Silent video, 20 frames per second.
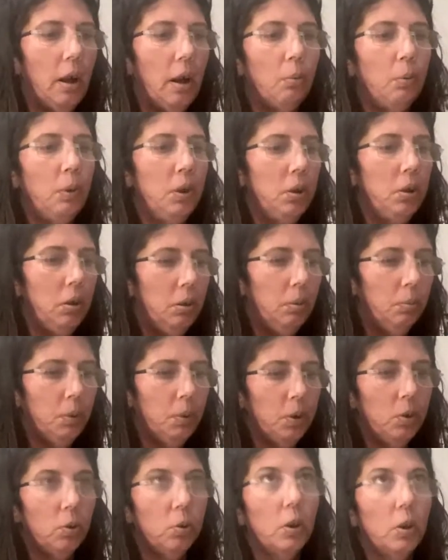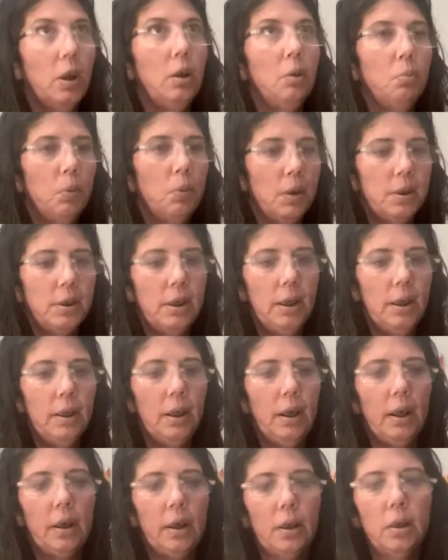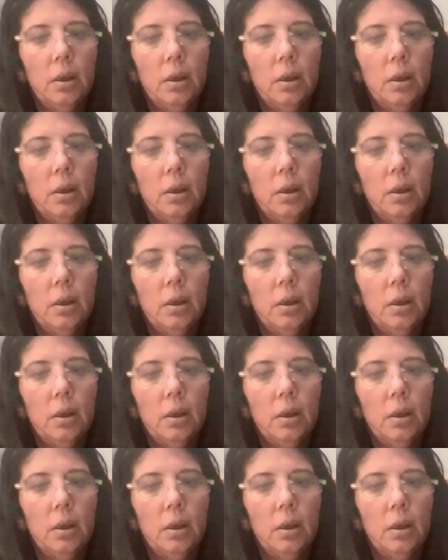an inventory of what's in there,